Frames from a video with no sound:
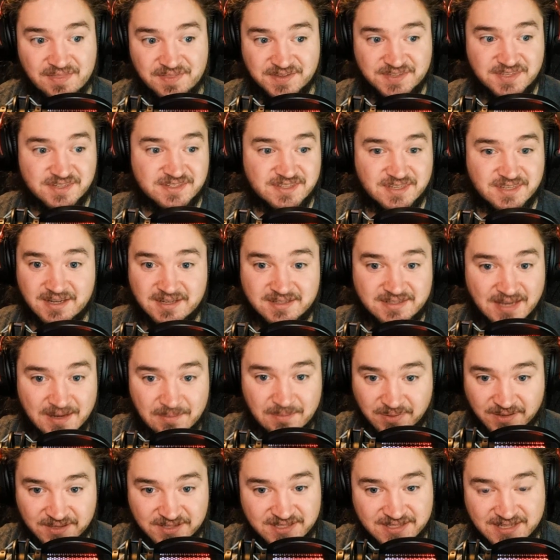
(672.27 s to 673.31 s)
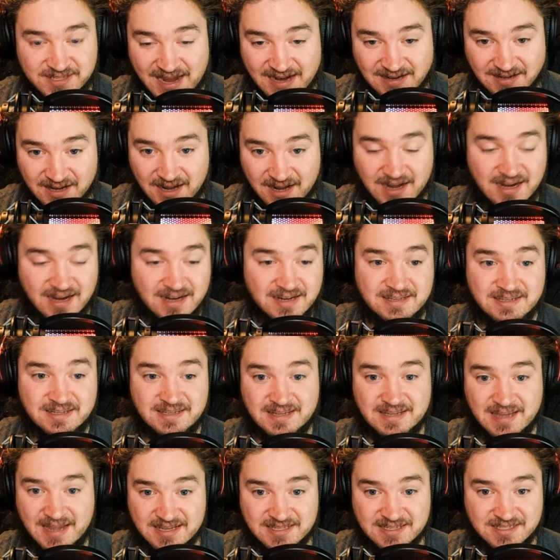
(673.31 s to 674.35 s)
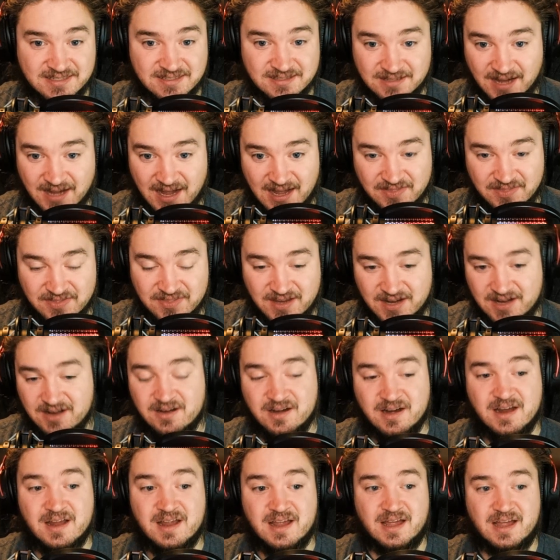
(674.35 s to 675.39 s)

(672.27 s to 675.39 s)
This is a 10-plus sack guy. He has gotten there.